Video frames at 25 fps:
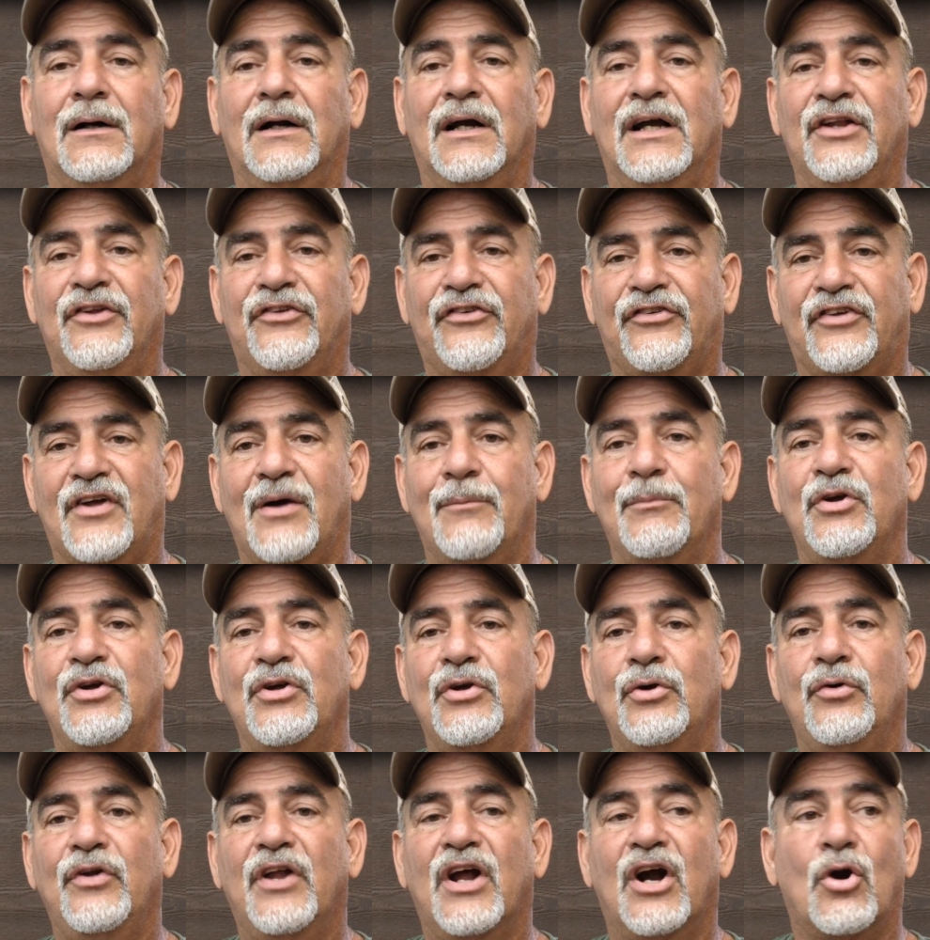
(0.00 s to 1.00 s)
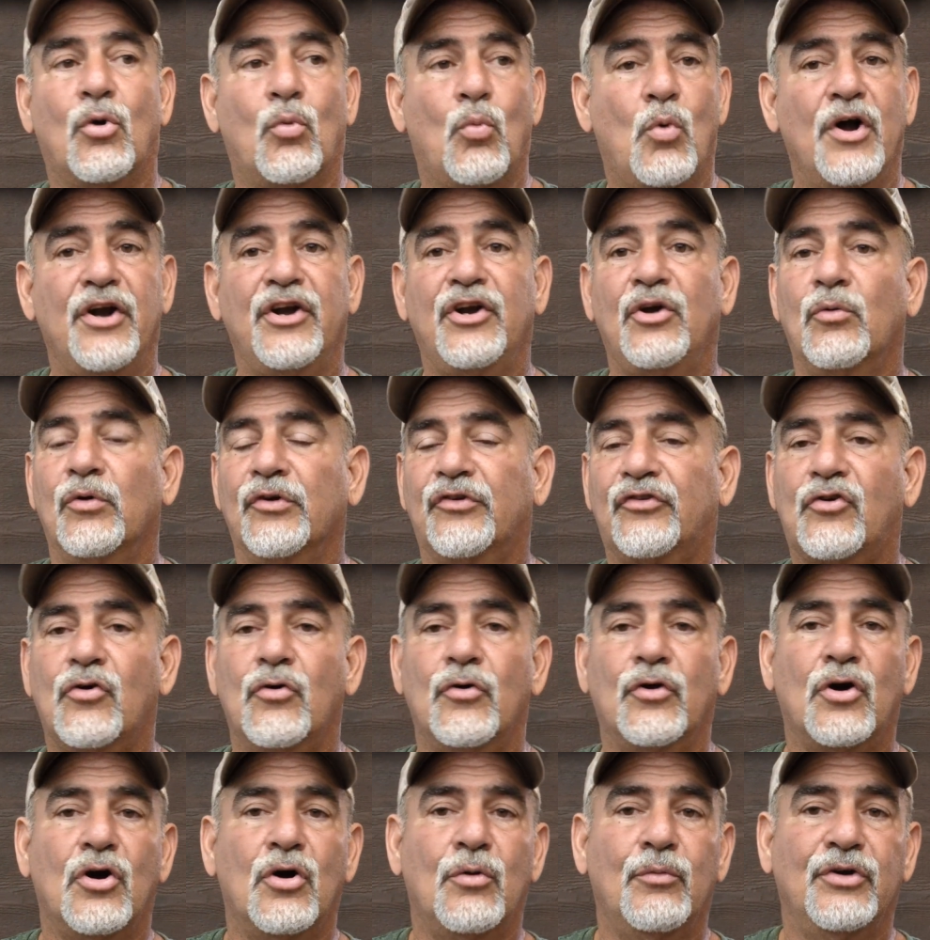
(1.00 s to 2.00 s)
And some of you that are wondering what's
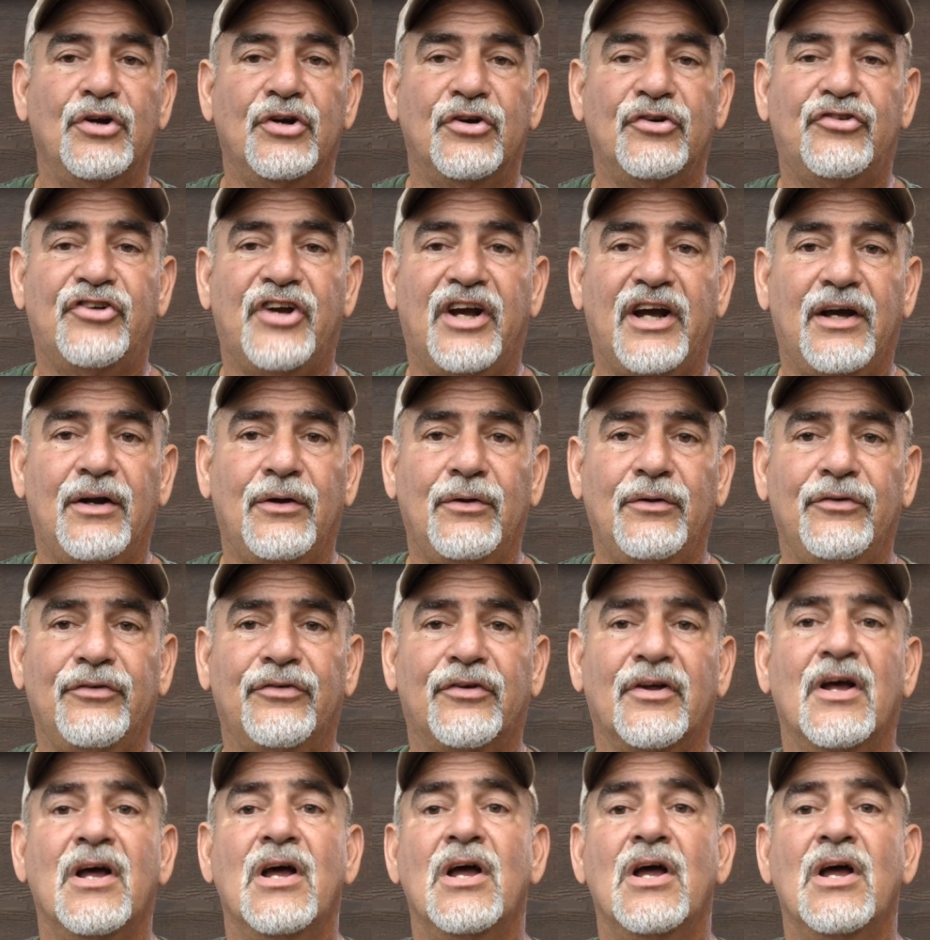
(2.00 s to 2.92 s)
going on with your channels,